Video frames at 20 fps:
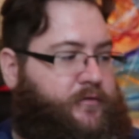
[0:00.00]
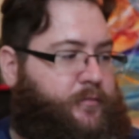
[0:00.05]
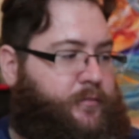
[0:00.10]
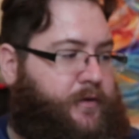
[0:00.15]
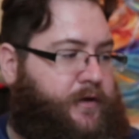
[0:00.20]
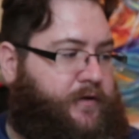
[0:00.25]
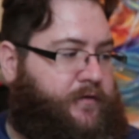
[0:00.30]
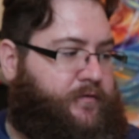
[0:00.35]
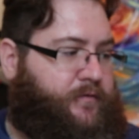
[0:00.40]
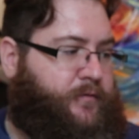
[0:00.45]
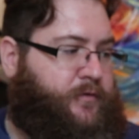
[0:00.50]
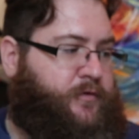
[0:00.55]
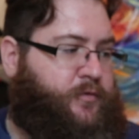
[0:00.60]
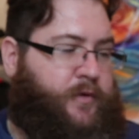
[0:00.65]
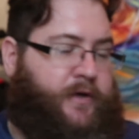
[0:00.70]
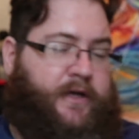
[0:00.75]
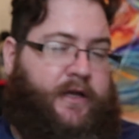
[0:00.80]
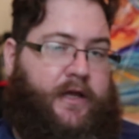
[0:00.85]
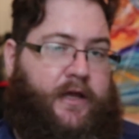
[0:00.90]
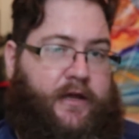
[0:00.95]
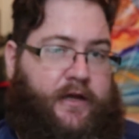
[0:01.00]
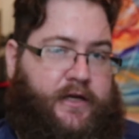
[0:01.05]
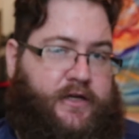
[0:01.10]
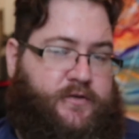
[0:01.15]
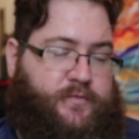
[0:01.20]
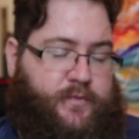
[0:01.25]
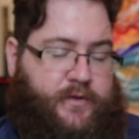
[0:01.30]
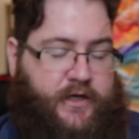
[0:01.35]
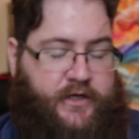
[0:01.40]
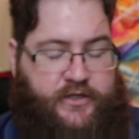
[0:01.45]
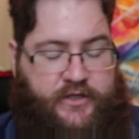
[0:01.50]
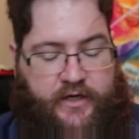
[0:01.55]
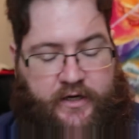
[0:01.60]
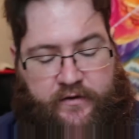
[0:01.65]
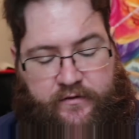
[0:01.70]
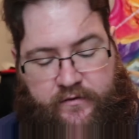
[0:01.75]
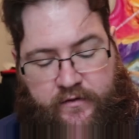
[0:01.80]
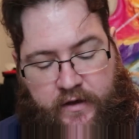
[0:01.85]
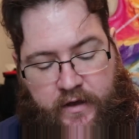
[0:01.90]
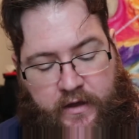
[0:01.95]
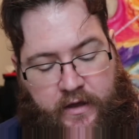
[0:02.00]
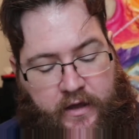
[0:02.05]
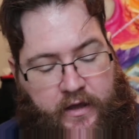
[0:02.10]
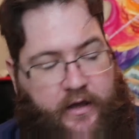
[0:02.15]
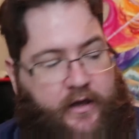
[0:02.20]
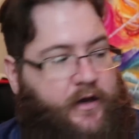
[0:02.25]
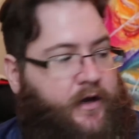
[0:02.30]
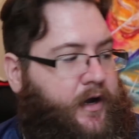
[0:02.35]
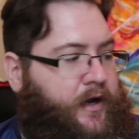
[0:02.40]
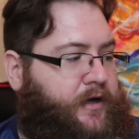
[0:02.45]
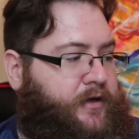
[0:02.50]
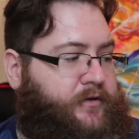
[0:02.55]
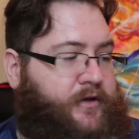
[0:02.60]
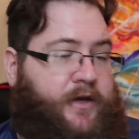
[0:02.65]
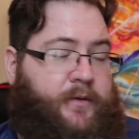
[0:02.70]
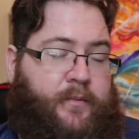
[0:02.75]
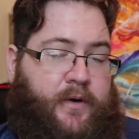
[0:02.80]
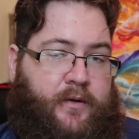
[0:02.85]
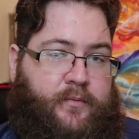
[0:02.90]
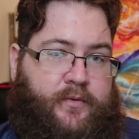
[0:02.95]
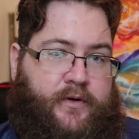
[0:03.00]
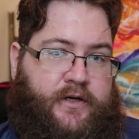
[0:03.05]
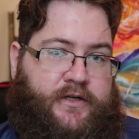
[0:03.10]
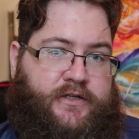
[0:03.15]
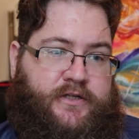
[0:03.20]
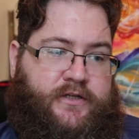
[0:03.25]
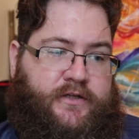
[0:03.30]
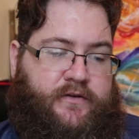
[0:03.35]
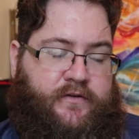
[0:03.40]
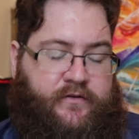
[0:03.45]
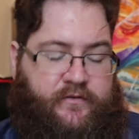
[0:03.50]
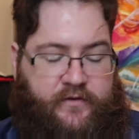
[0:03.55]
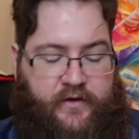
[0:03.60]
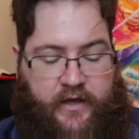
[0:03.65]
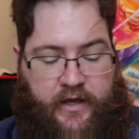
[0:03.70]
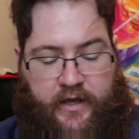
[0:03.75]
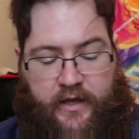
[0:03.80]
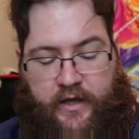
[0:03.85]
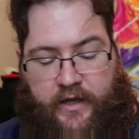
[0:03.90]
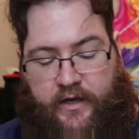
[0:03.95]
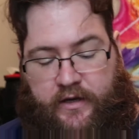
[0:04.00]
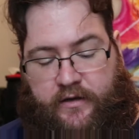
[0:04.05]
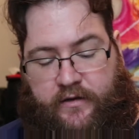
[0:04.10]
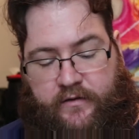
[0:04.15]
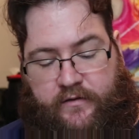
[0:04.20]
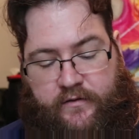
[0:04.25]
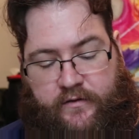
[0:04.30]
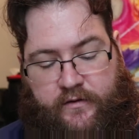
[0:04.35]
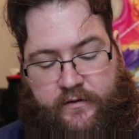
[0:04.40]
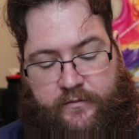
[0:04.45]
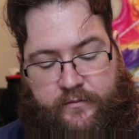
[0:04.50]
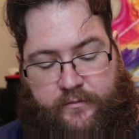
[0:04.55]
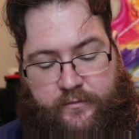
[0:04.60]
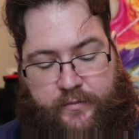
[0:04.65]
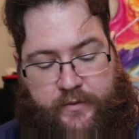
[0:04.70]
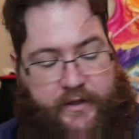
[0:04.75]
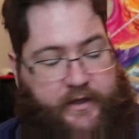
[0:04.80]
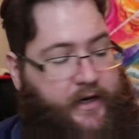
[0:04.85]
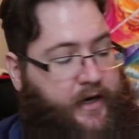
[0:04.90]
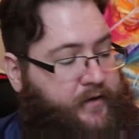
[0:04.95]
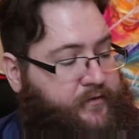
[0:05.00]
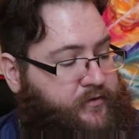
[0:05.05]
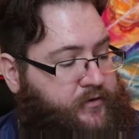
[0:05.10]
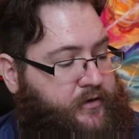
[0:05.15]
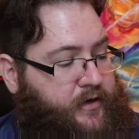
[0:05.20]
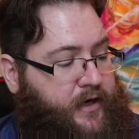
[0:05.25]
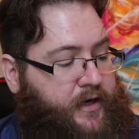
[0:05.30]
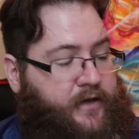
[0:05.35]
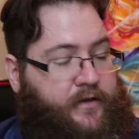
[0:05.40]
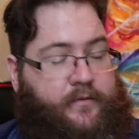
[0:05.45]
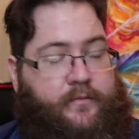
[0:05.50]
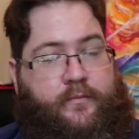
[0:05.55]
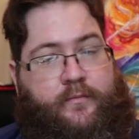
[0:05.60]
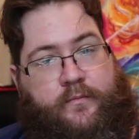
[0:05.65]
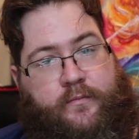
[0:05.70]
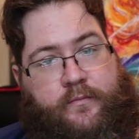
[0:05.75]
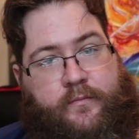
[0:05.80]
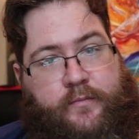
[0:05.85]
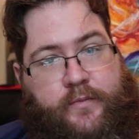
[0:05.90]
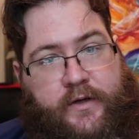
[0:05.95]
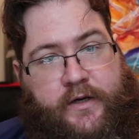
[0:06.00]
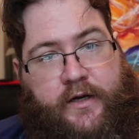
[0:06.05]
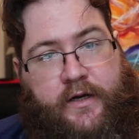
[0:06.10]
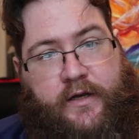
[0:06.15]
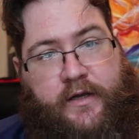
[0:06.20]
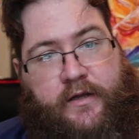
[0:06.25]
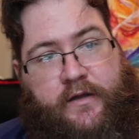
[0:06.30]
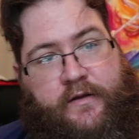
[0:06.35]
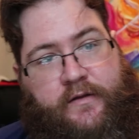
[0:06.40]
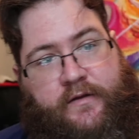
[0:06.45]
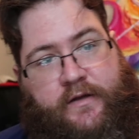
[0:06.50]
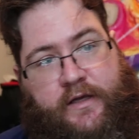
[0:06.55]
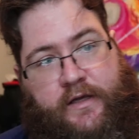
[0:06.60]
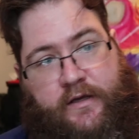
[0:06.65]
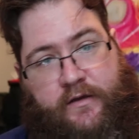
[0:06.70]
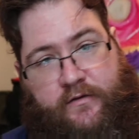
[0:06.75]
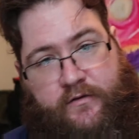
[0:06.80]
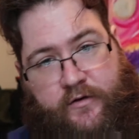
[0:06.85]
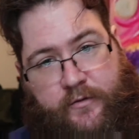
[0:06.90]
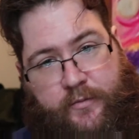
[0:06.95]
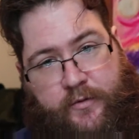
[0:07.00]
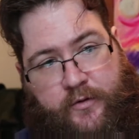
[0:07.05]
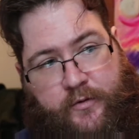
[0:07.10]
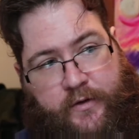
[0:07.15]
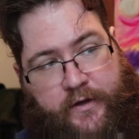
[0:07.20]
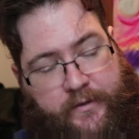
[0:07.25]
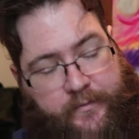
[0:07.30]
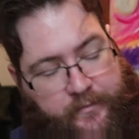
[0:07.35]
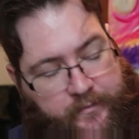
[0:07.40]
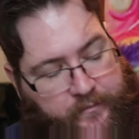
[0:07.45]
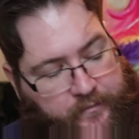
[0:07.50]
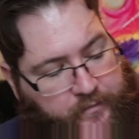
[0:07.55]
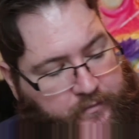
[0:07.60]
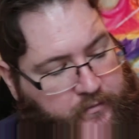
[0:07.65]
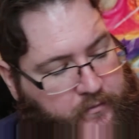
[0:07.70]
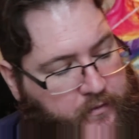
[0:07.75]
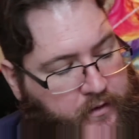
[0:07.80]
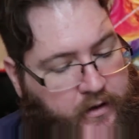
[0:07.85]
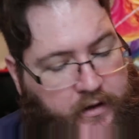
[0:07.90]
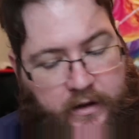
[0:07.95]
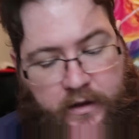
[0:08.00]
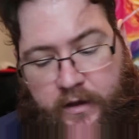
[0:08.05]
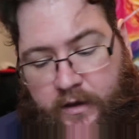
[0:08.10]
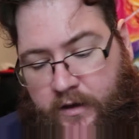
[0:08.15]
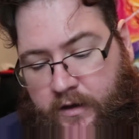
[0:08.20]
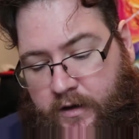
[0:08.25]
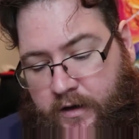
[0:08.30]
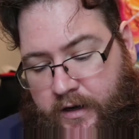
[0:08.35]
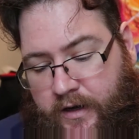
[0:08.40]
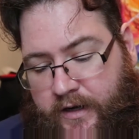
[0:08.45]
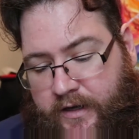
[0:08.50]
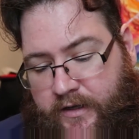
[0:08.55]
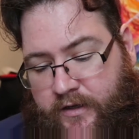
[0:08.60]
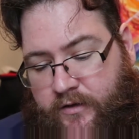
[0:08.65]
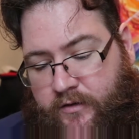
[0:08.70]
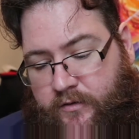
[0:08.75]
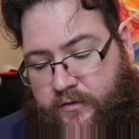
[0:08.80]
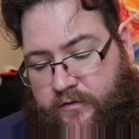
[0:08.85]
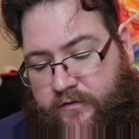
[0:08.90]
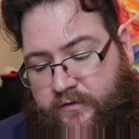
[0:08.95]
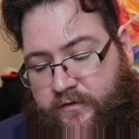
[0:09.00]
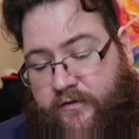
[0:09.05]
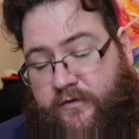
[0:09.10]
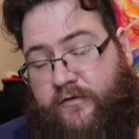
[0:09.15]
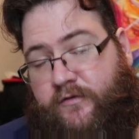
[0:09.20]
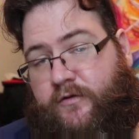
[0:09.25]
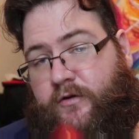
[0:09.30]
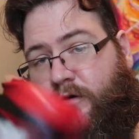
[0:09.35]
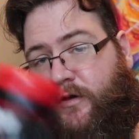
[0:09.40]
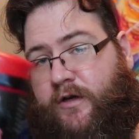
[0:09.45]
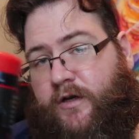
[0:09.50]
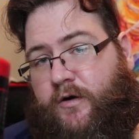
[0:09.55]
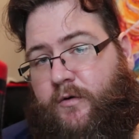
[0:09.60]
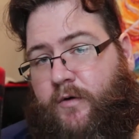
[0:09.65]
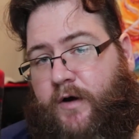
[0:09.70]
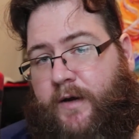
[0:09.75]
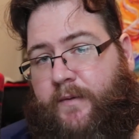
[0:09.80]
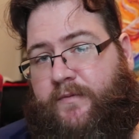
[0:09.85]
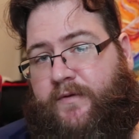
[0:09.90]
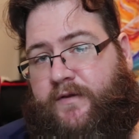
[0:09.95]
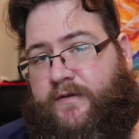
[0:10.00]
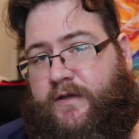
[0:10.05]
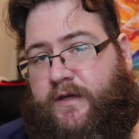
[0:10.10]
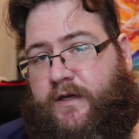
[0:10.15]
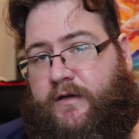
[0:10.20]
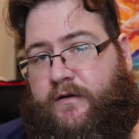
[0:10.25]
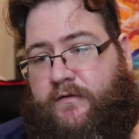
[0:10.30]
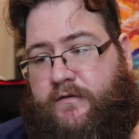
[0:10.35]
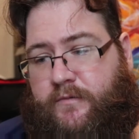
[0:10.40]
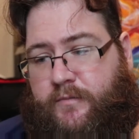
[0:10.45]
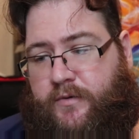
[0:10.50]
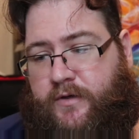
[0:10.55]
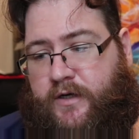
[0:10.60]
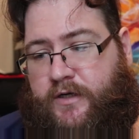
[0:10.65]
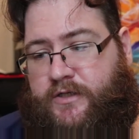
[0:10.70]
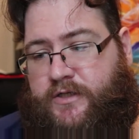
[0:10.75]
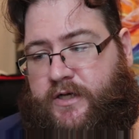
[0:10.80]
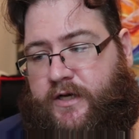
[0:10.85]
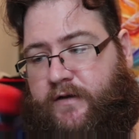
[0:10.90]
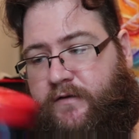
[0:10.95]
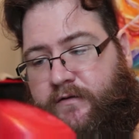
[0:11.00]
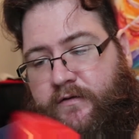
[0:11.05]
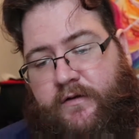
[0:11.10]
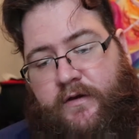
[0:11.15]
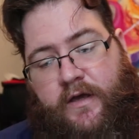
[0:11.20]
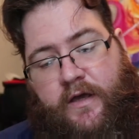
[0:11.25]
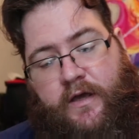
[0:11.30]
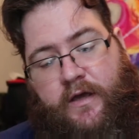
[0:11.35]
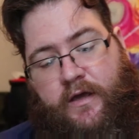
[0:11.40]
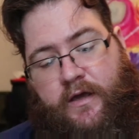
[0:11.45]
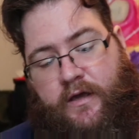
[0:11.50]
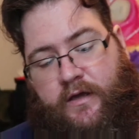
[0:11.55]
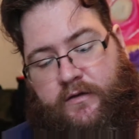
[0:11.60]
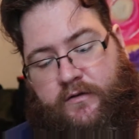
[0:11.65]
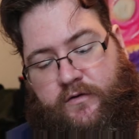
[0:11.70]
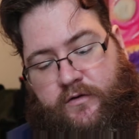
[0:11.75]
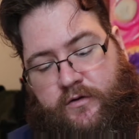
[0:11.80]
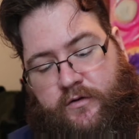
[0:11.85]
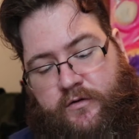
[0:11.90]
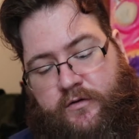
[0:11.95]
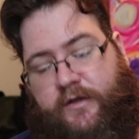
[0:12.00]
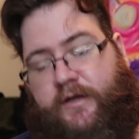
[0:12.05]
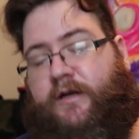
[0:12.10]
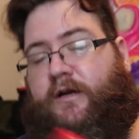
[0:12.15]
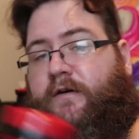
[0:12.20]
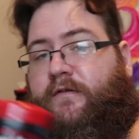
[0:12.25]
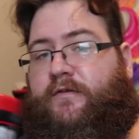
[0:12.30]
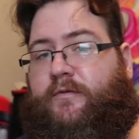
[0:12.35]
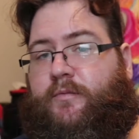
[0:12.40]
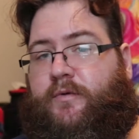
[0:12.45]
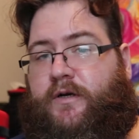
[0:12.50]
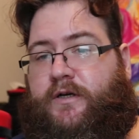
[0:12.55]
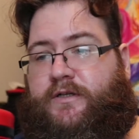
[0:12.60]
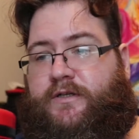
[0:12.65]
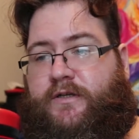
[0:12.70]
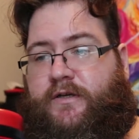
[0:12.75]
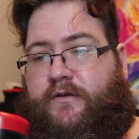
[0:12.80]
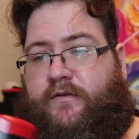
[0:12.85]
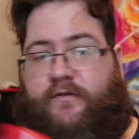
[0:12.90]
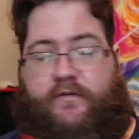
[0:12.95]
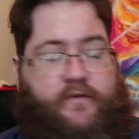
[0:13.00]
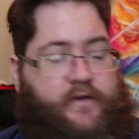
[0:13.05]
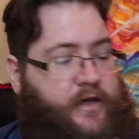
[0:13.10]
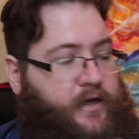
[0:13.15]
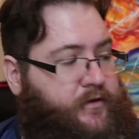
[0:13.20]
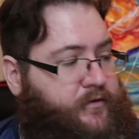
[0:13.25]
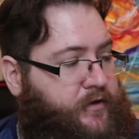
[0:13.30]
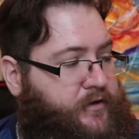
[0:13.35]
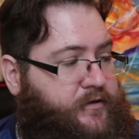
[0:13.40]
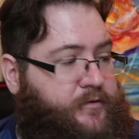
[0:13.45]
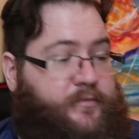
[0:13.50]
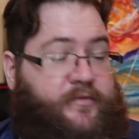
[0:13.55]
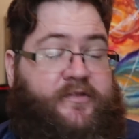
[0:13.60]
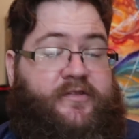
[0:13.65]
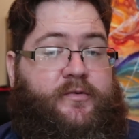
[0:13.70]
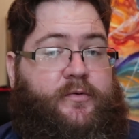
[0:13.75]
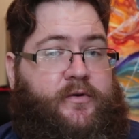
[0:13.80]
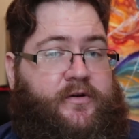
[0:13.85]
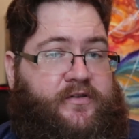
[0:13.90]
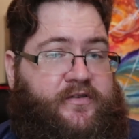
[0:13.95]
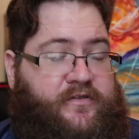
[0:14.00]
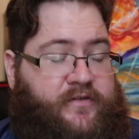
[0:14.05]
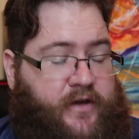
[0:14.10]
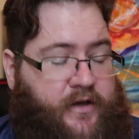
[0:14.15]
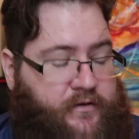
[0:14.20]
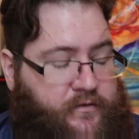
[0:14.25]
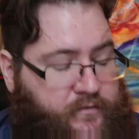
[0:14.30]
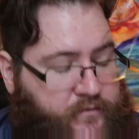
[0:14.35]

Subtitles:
between each project, I clean my brushes, but after I put it in the turpenoid, I use studio wipes at the end of the project to clean off the brushes and let them sort of set